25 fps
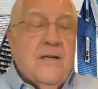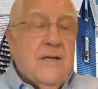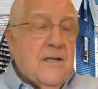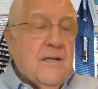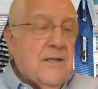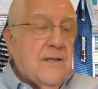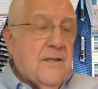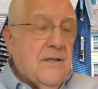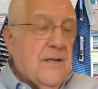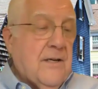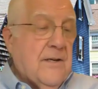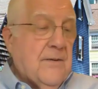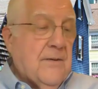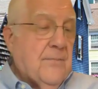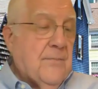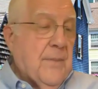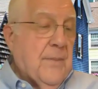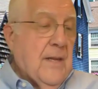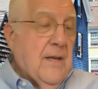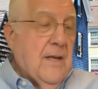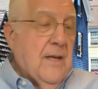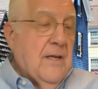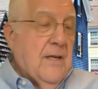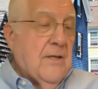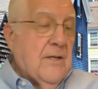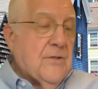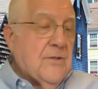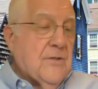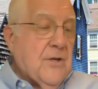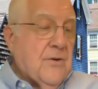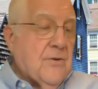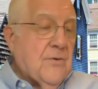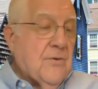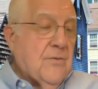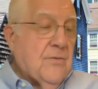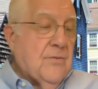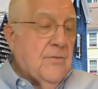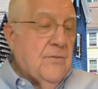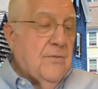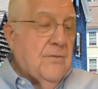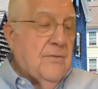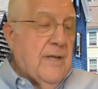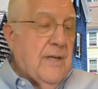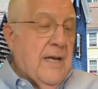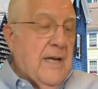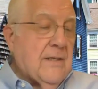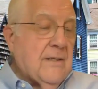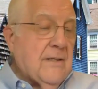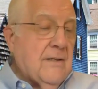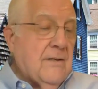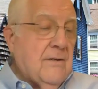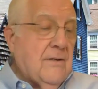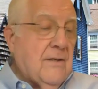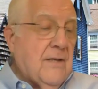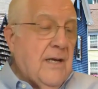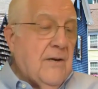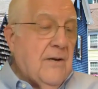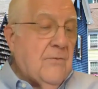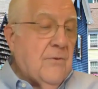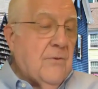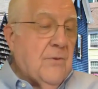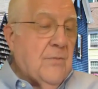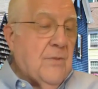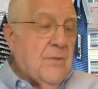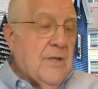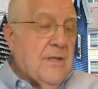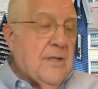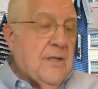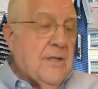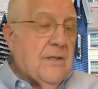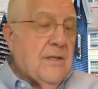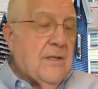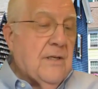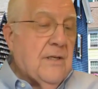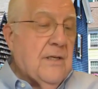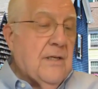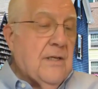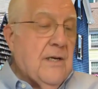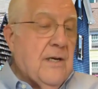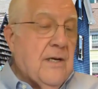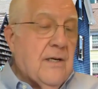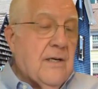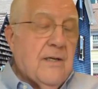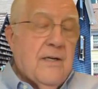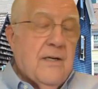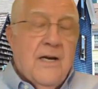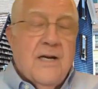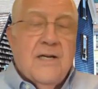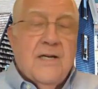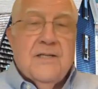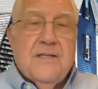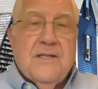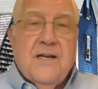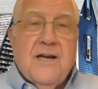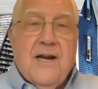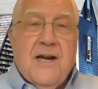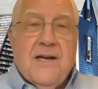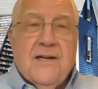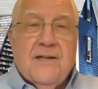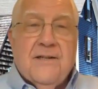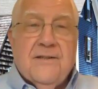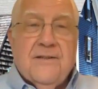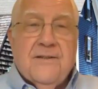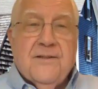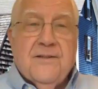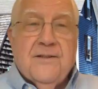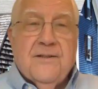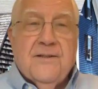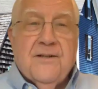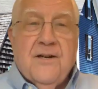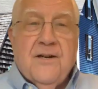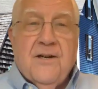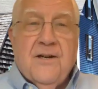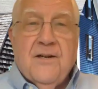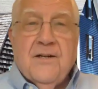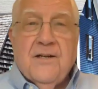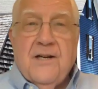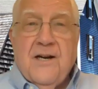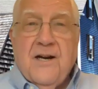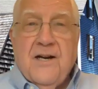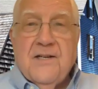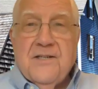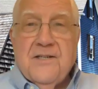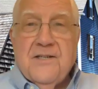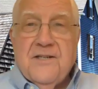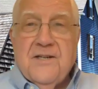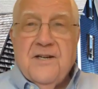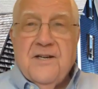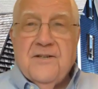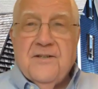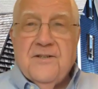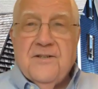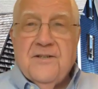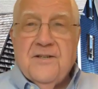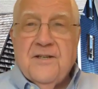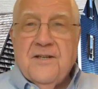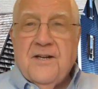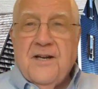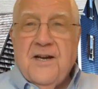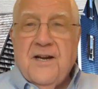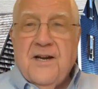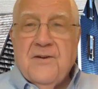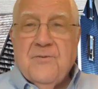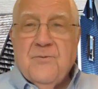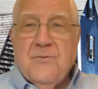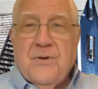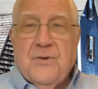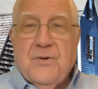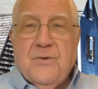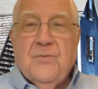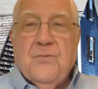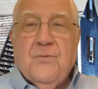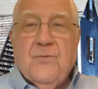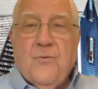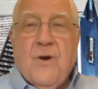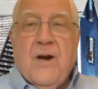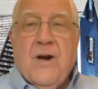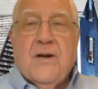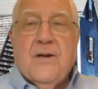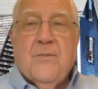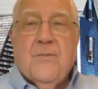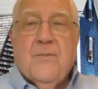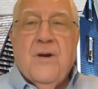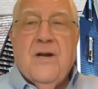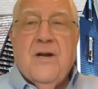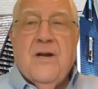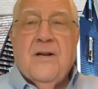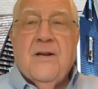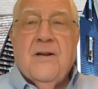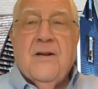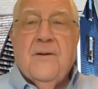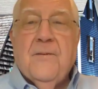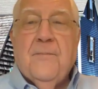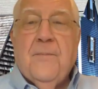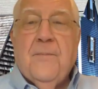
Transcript: And uh, so that that would be the uh, contact uh, and content that I would recommend.